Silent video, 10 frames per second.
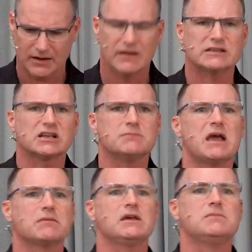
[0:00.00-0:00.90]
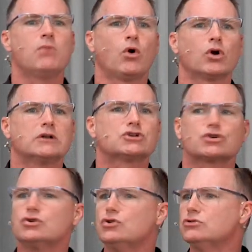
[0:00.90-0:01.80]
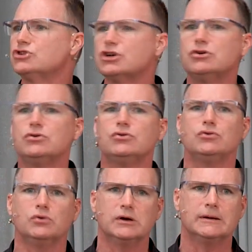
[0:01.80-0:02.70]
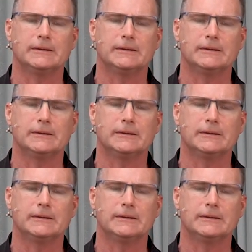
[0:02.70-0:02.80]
That's going to make me more a true Jew.